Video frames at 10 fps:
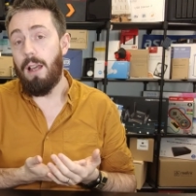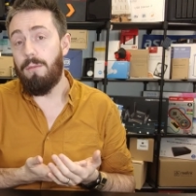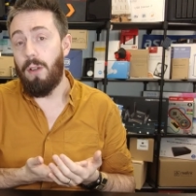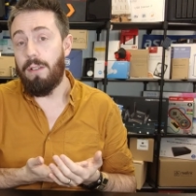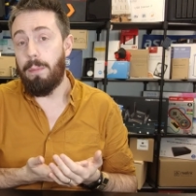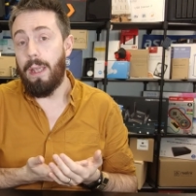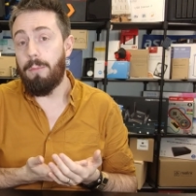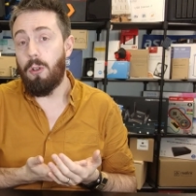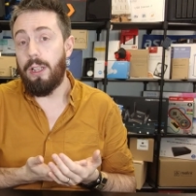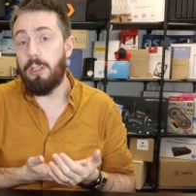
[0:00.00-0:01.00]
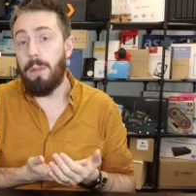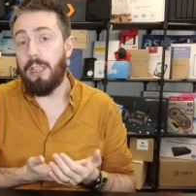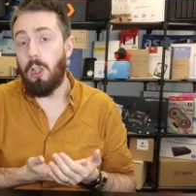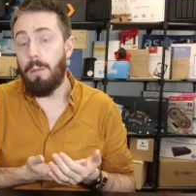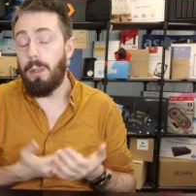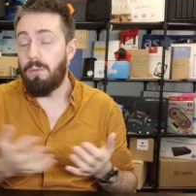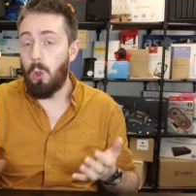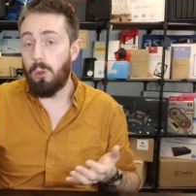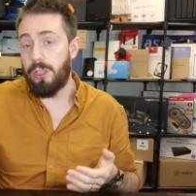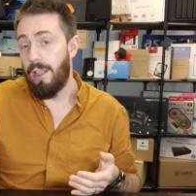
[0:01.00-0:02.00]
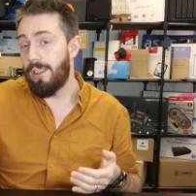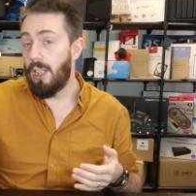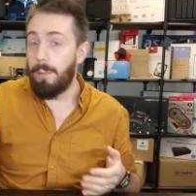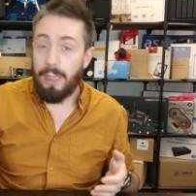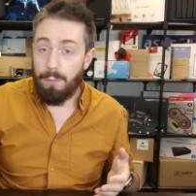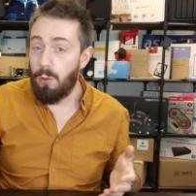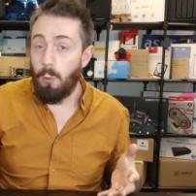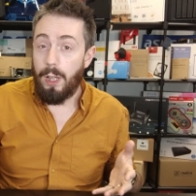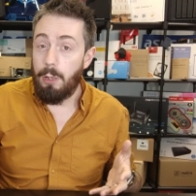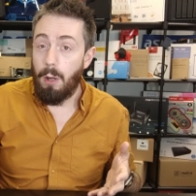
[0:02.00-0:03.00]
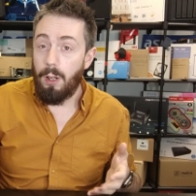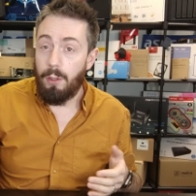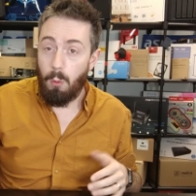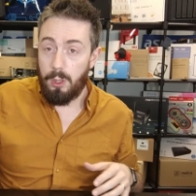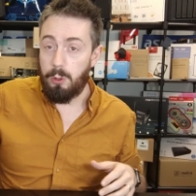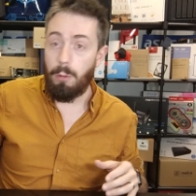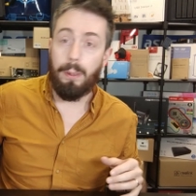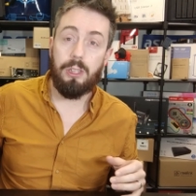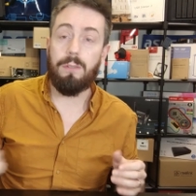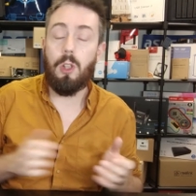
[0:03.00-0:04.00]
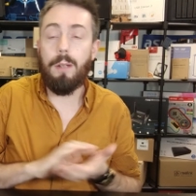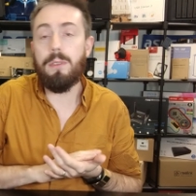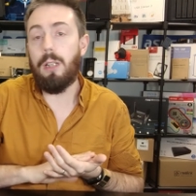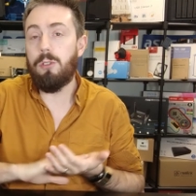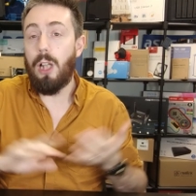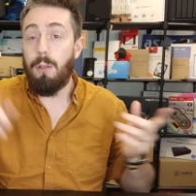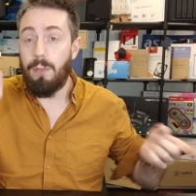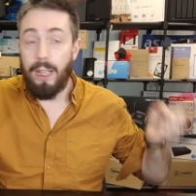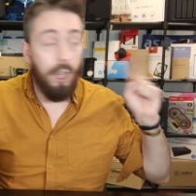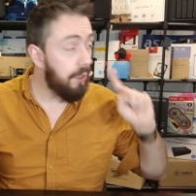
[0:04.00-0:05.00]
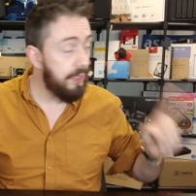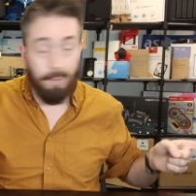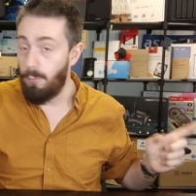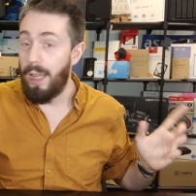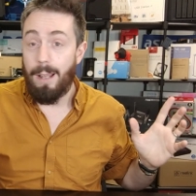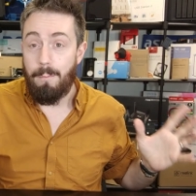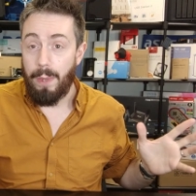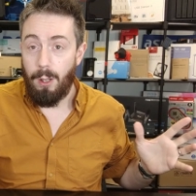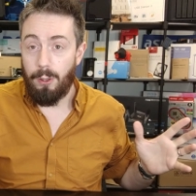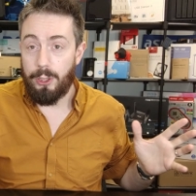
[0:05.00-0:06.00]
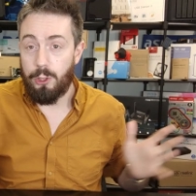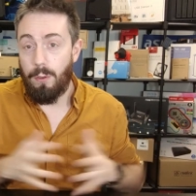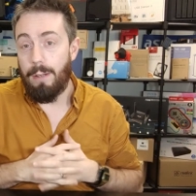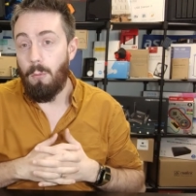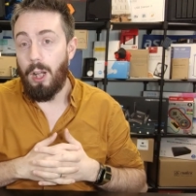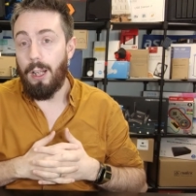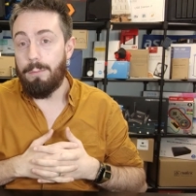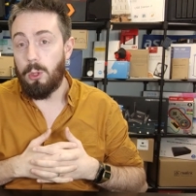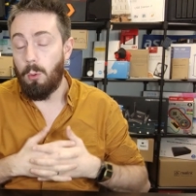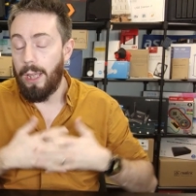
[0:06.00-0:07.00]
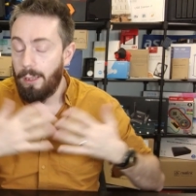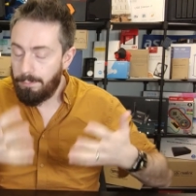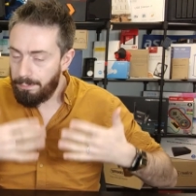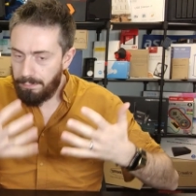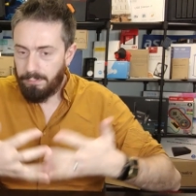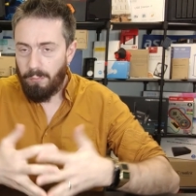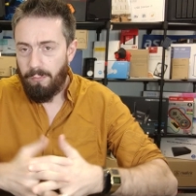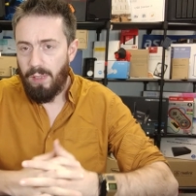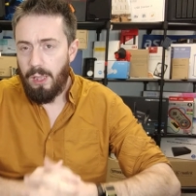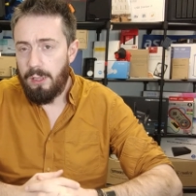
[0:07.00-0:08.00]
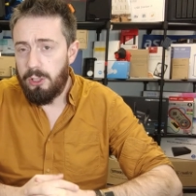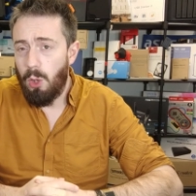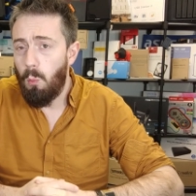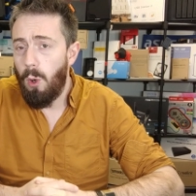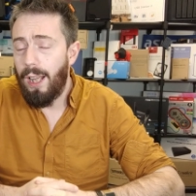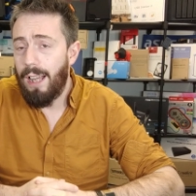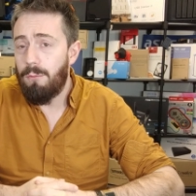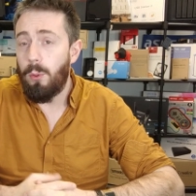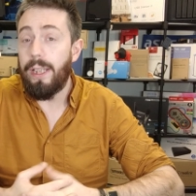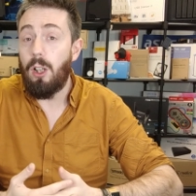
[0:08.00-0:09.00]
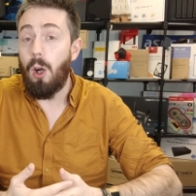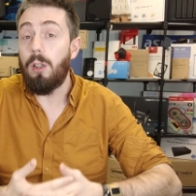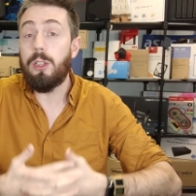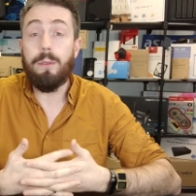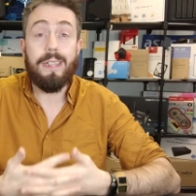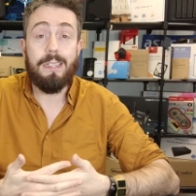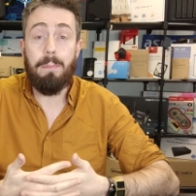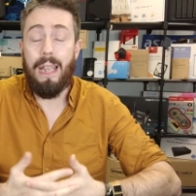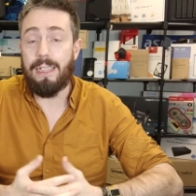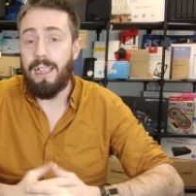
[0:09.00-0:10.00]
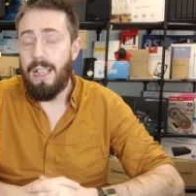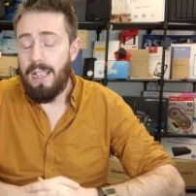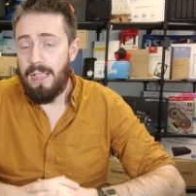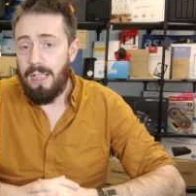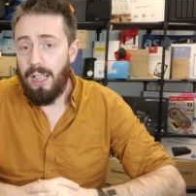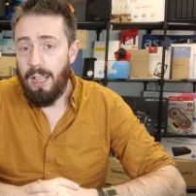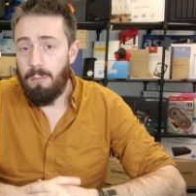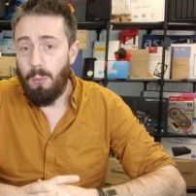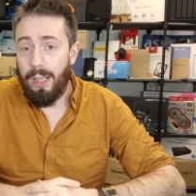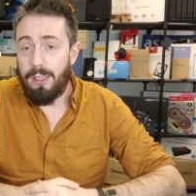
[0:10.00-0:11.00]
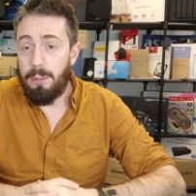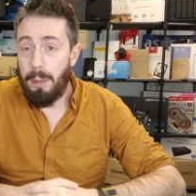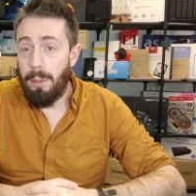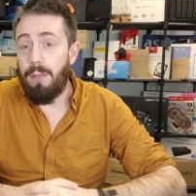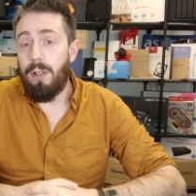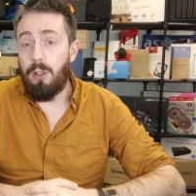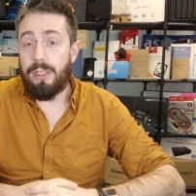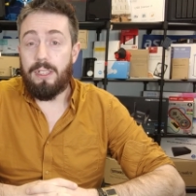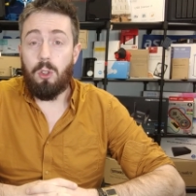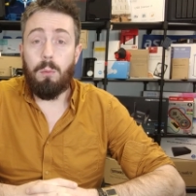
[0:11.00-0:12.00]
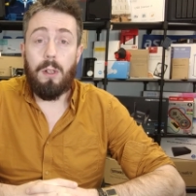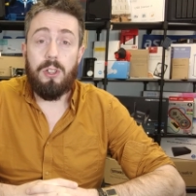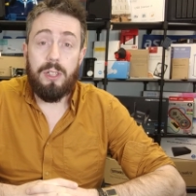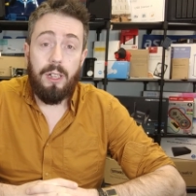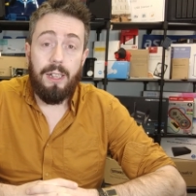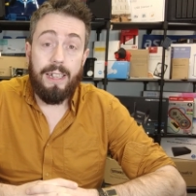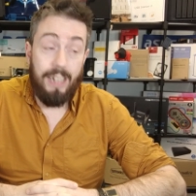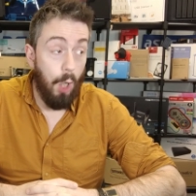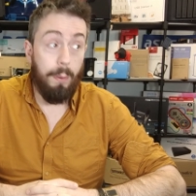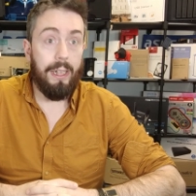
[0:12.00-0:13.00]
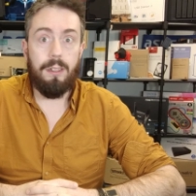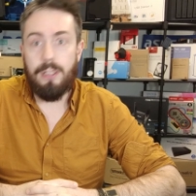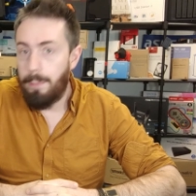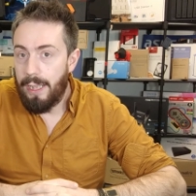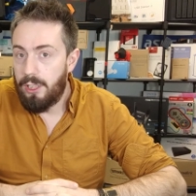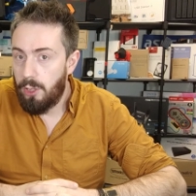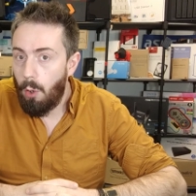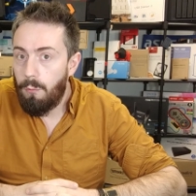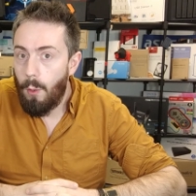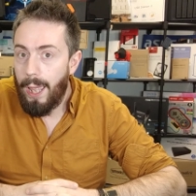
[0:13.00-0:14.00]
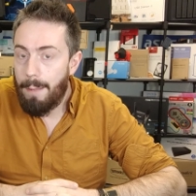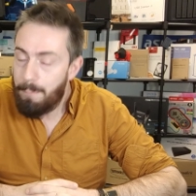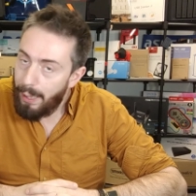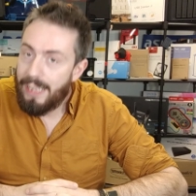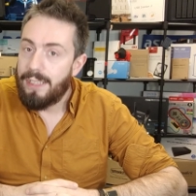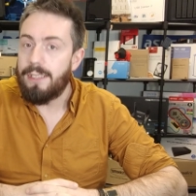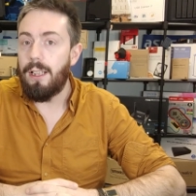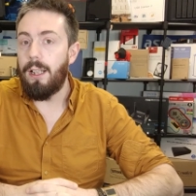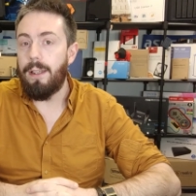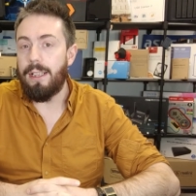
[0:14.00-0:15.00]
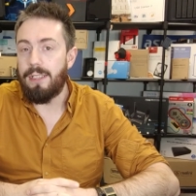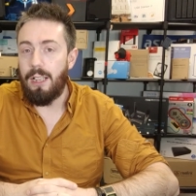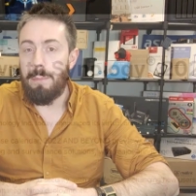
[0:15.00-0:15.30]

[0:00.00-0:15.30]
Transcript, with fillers: uh, 5 p.m. Greenwich Mean Time, but of course, it's going to be different where you are in the world to a bunch of time zones. Hopefully, are somewhere on the screen while I'm talking. So, what have we got to expect? Um, well, to be perfectly honest, it's almost certainly going to be software based. Uh, there's